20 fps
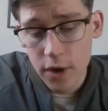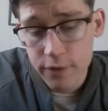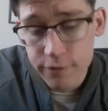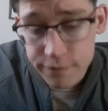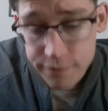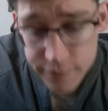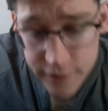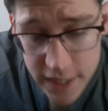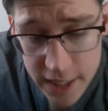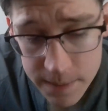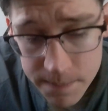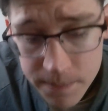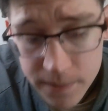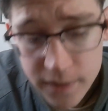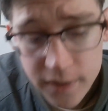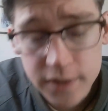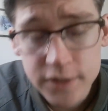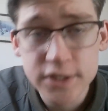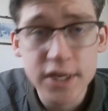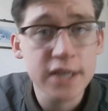VEEP
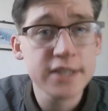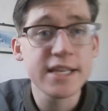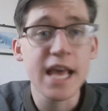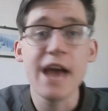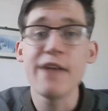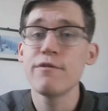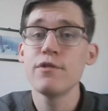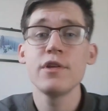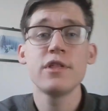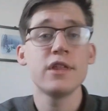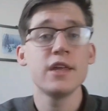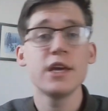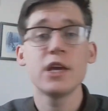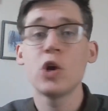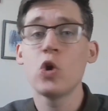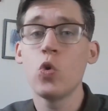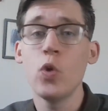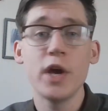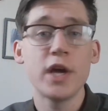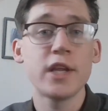does everything
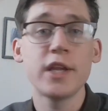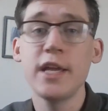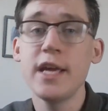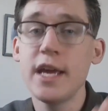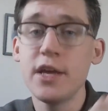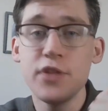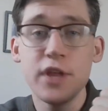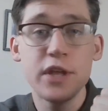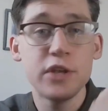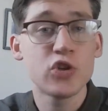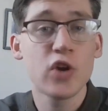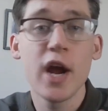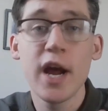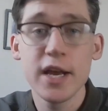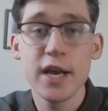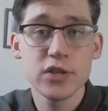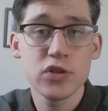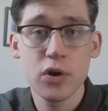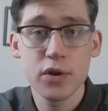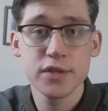quickly, and they try
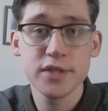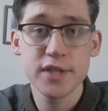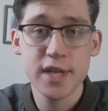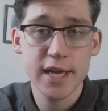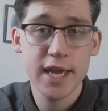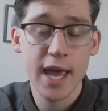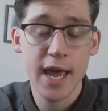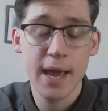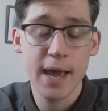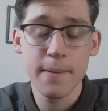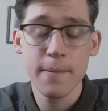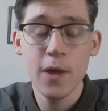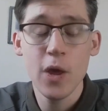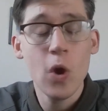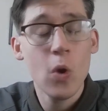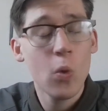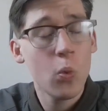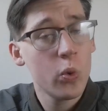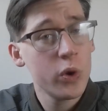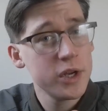as hard as they can.
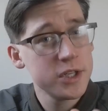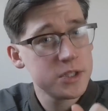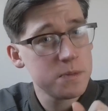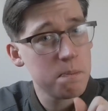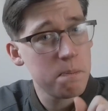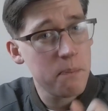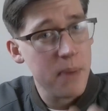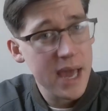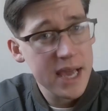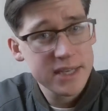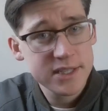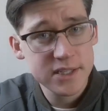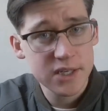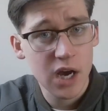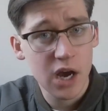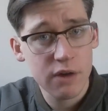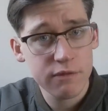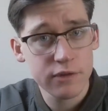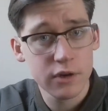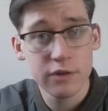What it's based
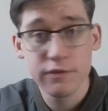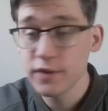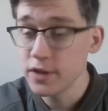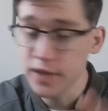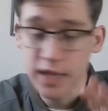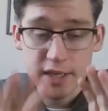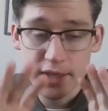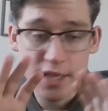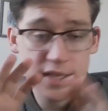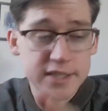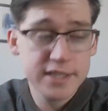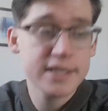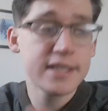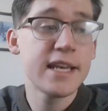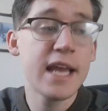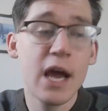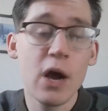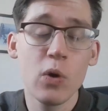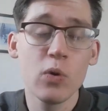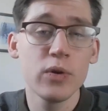off of, they send
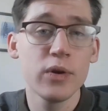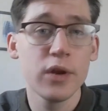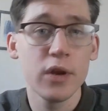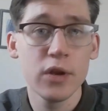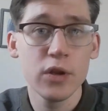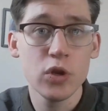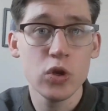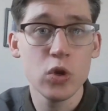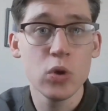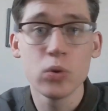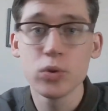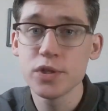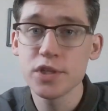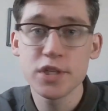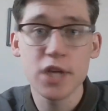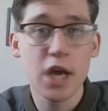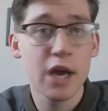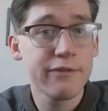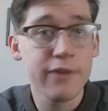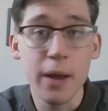out your
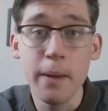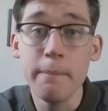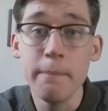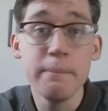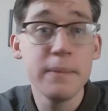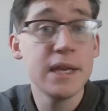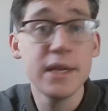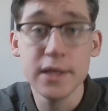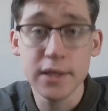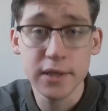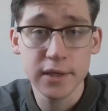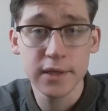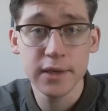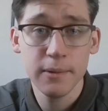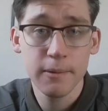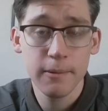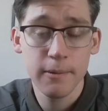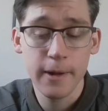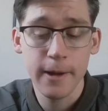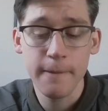stuff immediately,
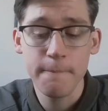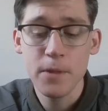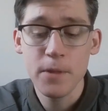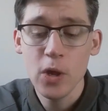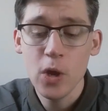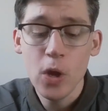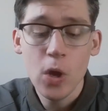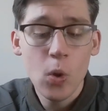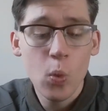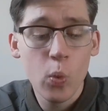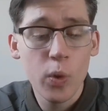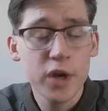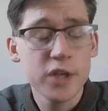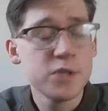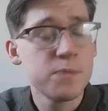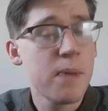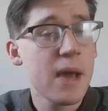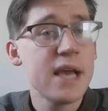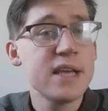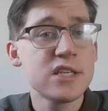right? What it's
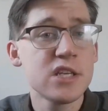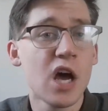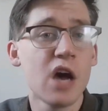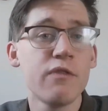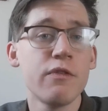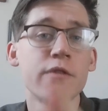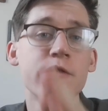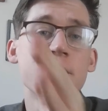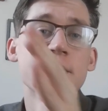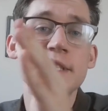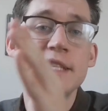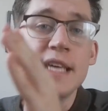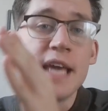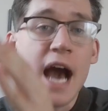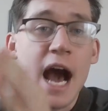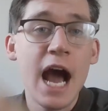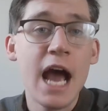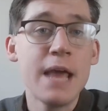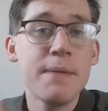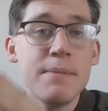based off of is the
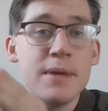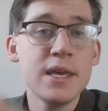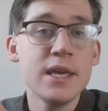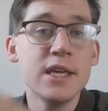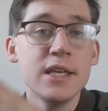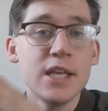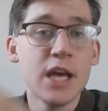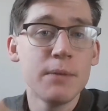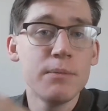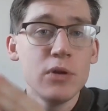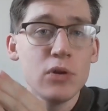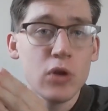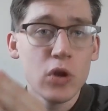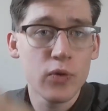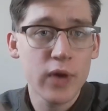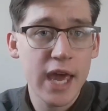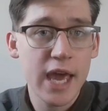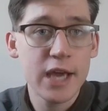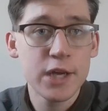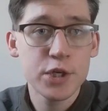IBEW
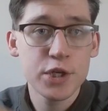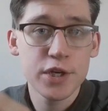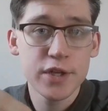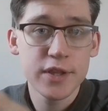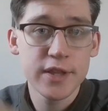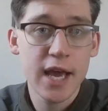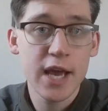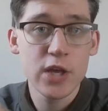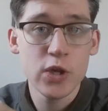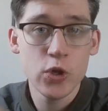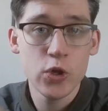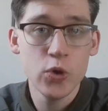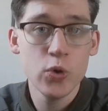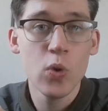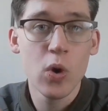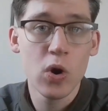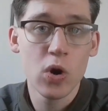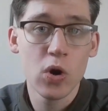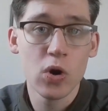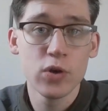location that you
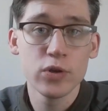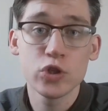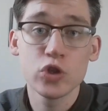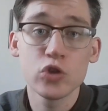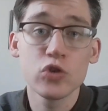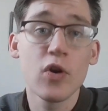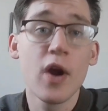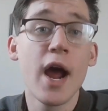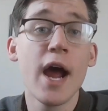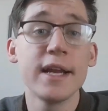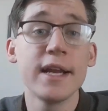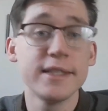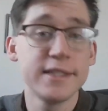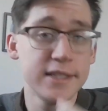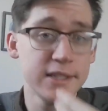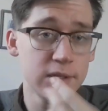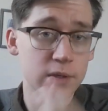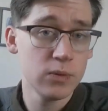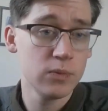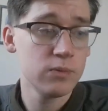are trying
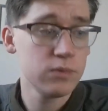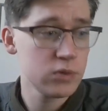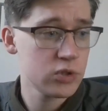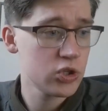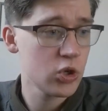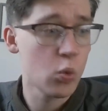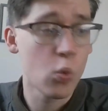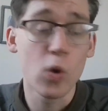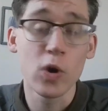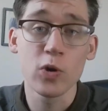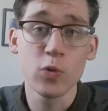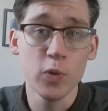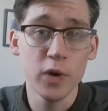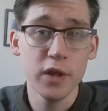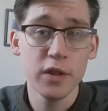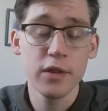to work with.